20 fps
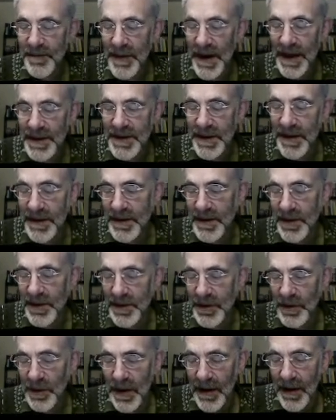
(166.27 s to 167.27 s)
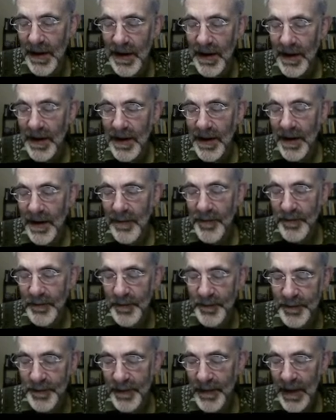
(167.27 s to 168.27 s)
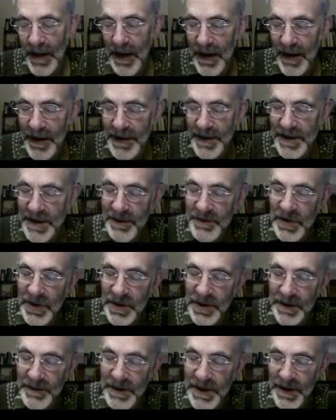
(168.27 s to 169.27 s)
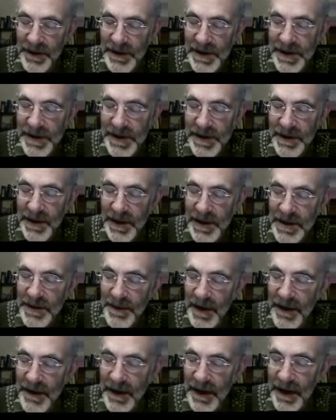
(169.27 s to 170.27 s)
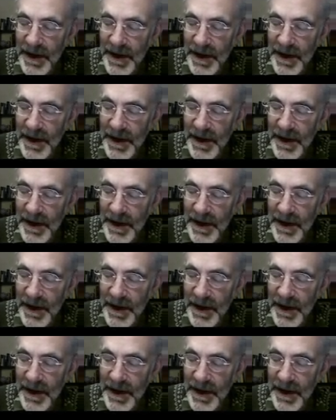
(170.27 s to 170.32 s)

better to higher subscripts. So this is going to be the